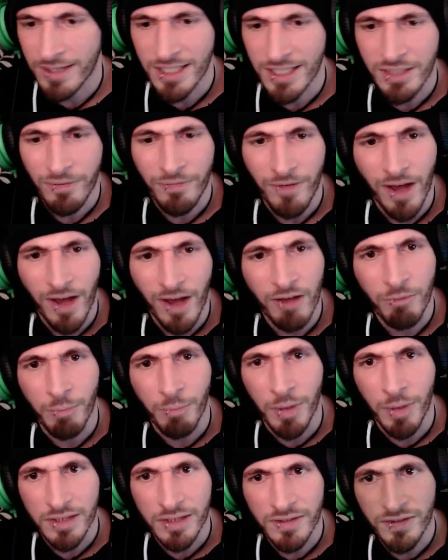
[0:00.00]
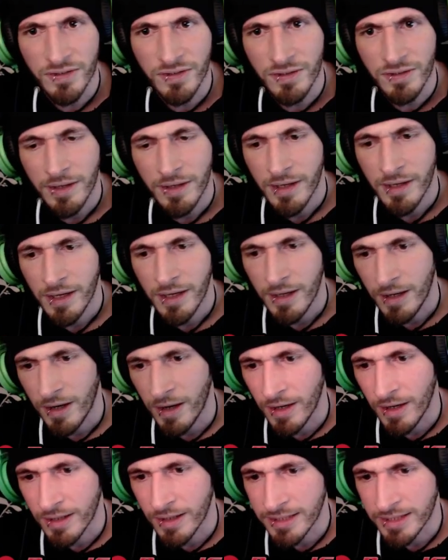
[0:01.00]
five bucks
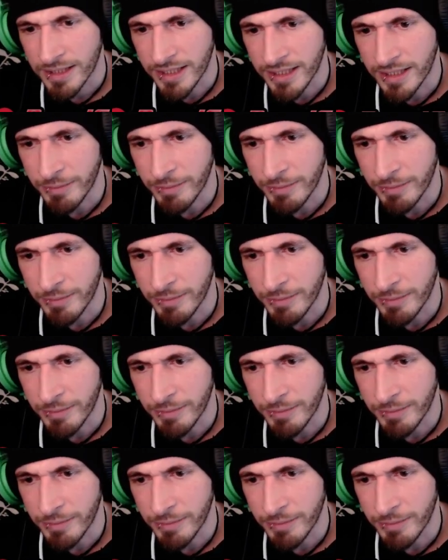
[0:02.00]
on the...